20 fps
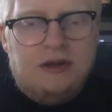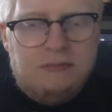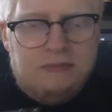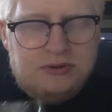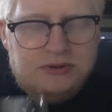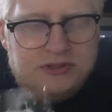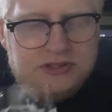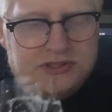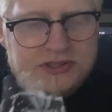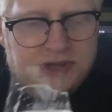
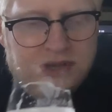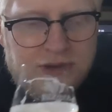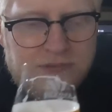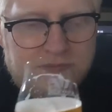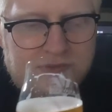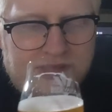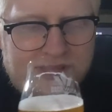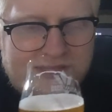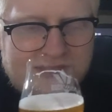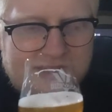But
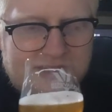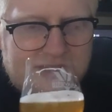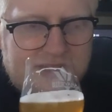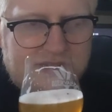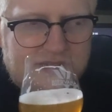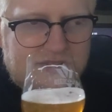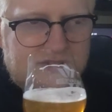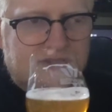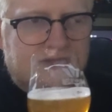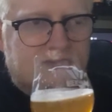this
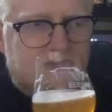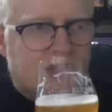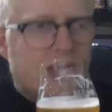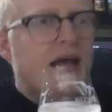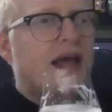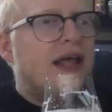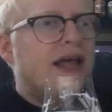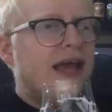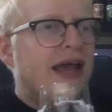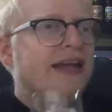is,
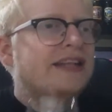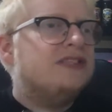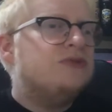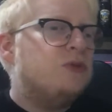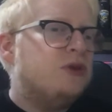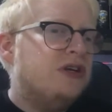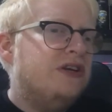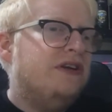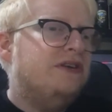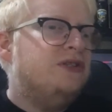it's
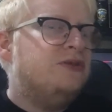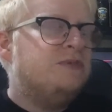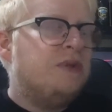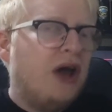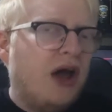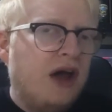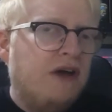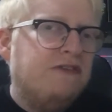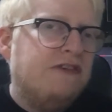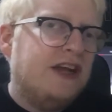one of those
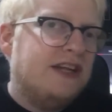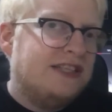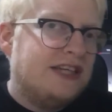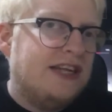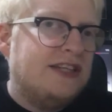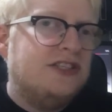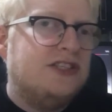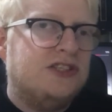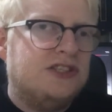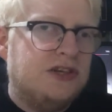perfect
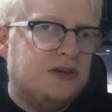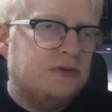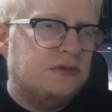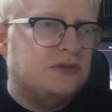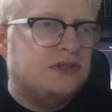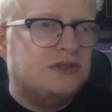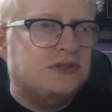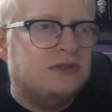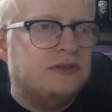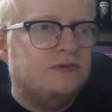
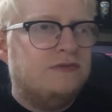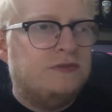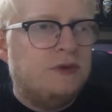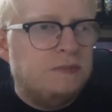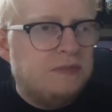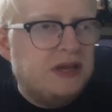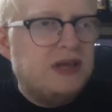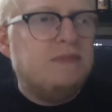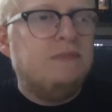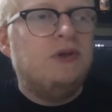antidotes for
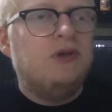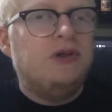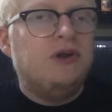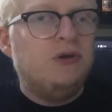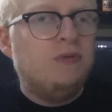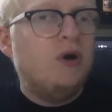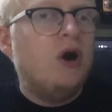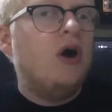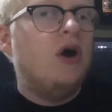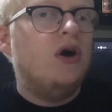people
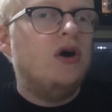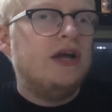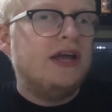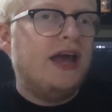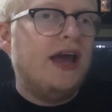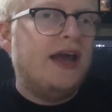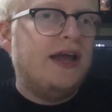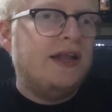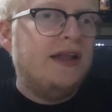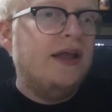who are
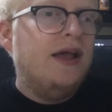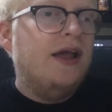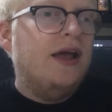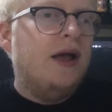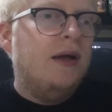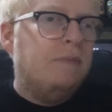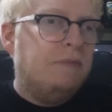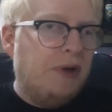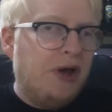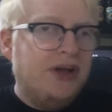getting
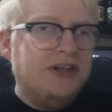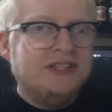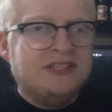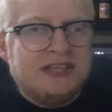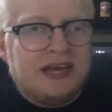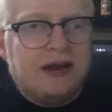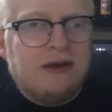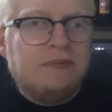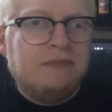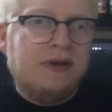burnt
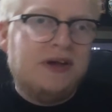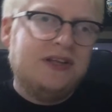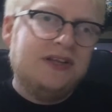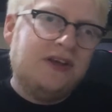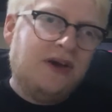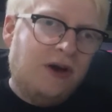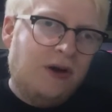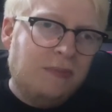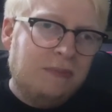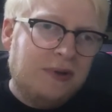out by the
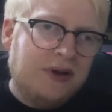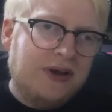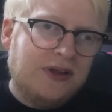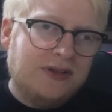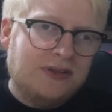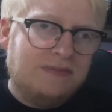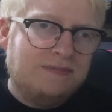hot burn.